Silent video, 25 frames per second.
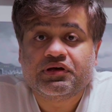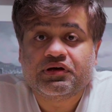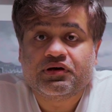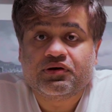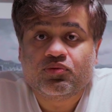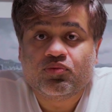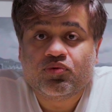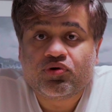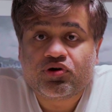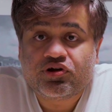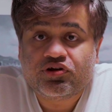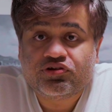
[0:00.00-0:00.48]

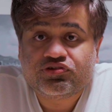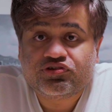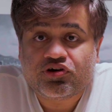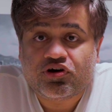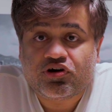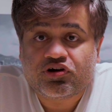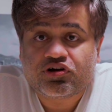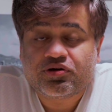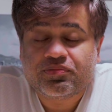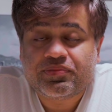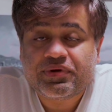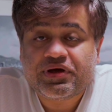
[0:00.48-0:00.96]
we're going to
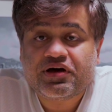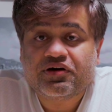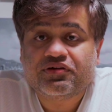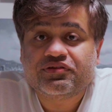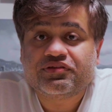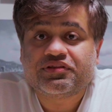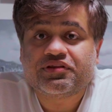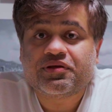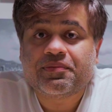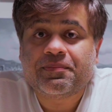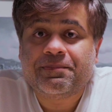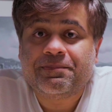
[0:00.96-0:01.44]
talk
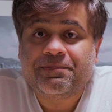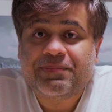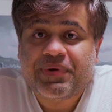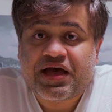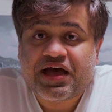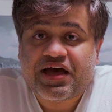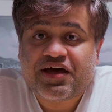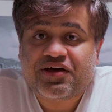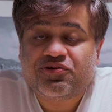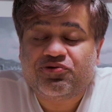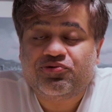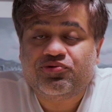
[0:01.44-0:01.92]
about the
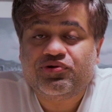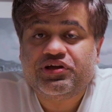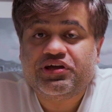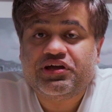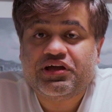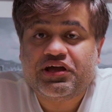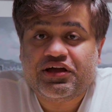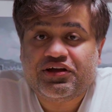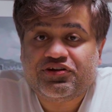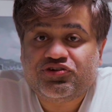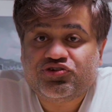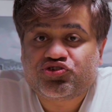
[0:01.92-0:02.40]
battery
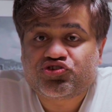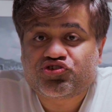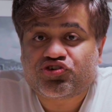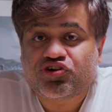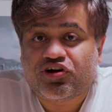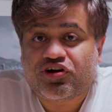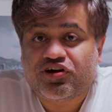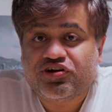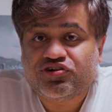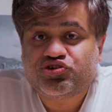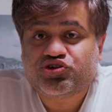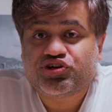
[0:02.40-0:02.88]
and
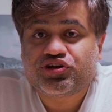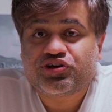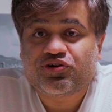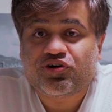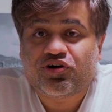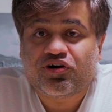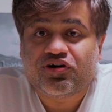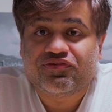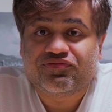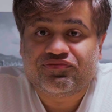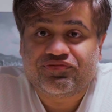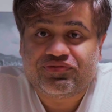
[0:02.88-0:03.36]
charging
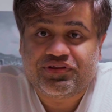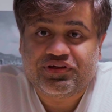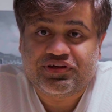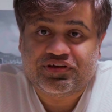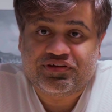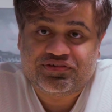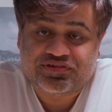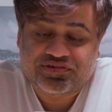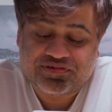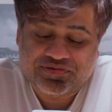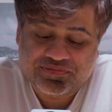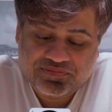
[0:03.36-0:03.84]
of
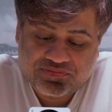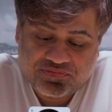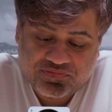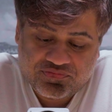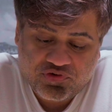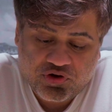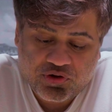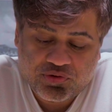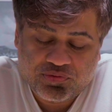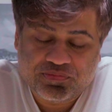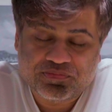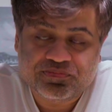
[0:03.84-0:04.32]
this
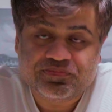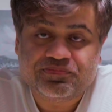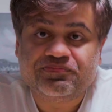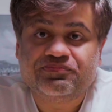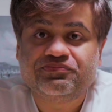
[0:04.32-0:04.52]
phone.